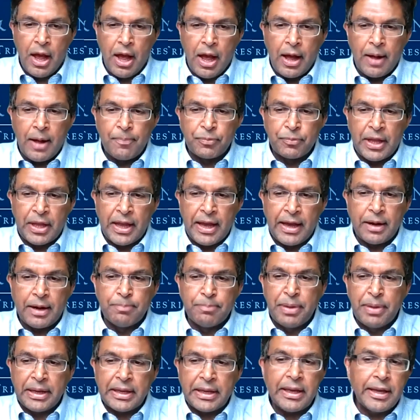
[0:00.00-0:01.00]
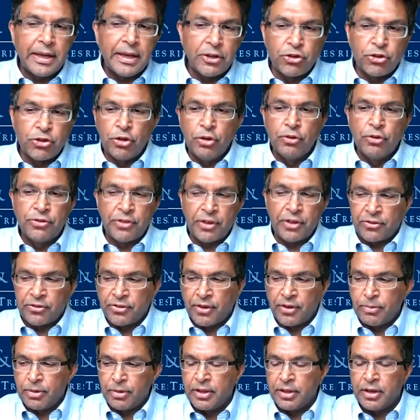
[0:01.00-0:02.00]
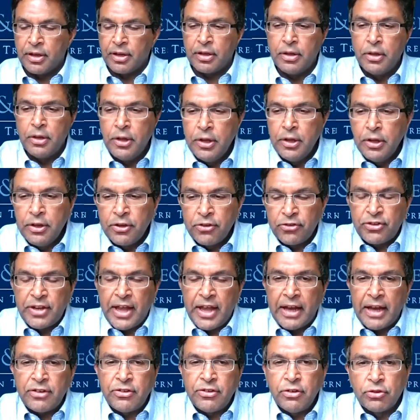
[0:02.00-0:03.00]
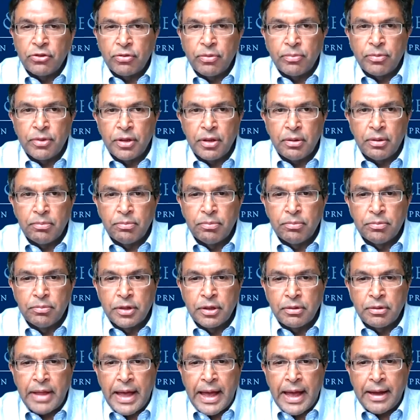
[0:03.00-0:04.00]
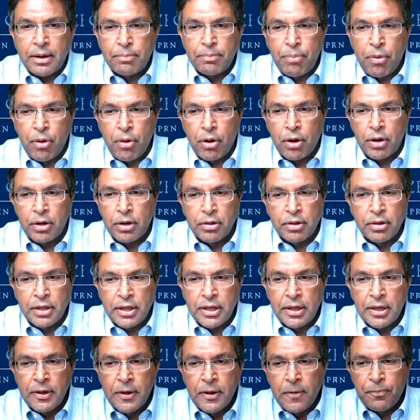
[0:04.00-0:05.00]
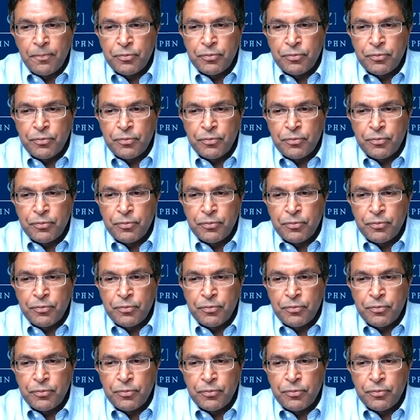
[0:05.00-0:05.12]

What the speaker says: kind of picking and choosing some of the statutes from the latter part of the